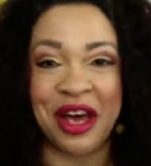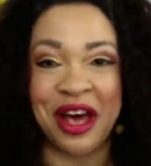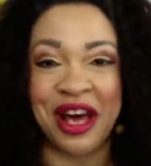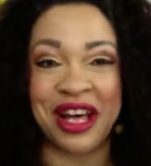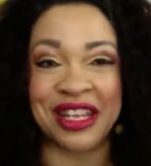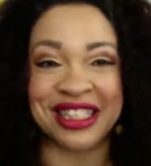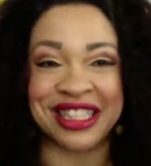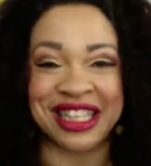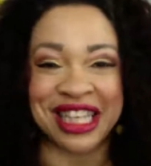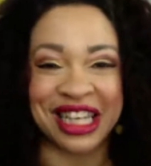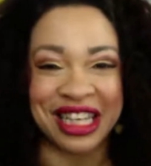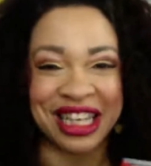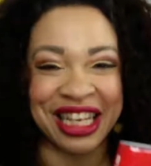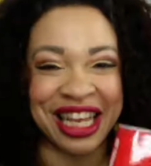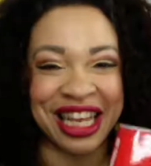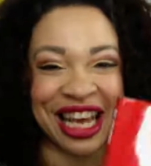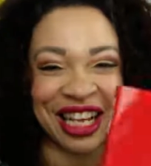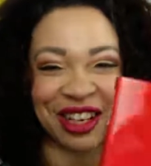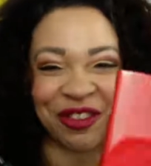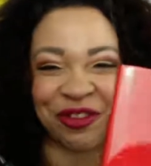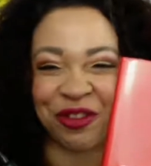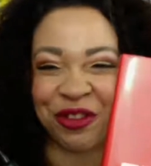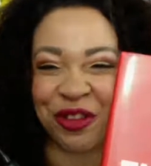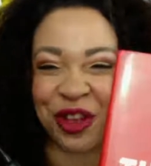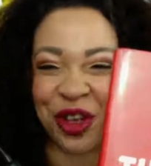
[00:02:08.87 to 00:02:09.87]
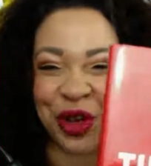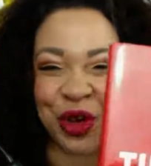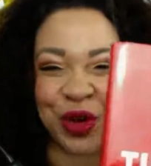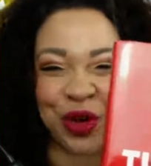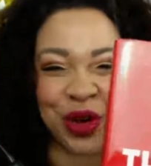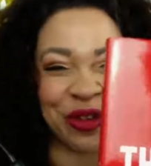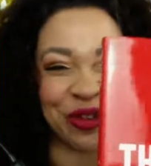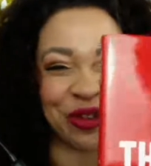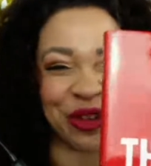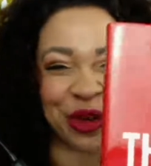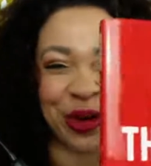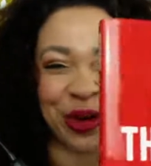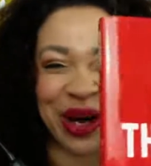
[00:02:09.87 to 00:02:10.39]
A select few
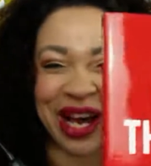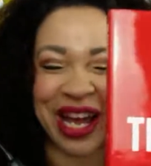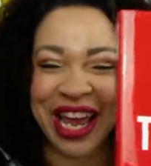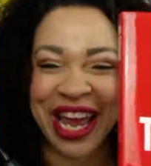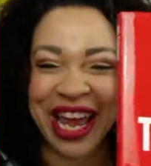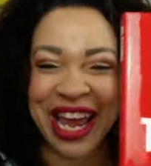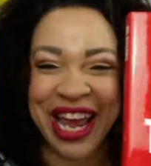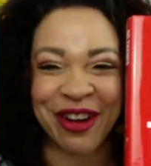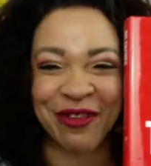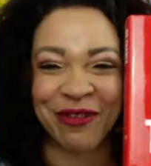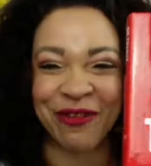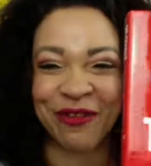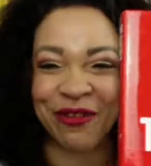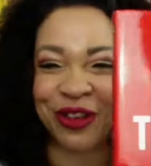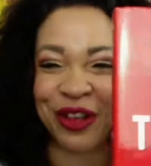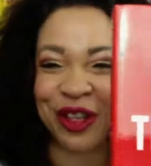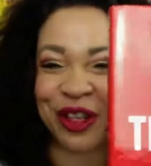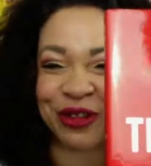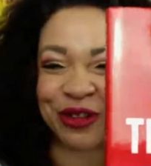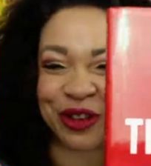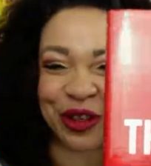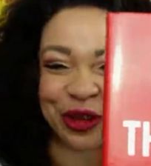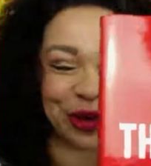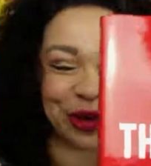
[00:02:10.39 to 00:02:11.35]
of you, a handful of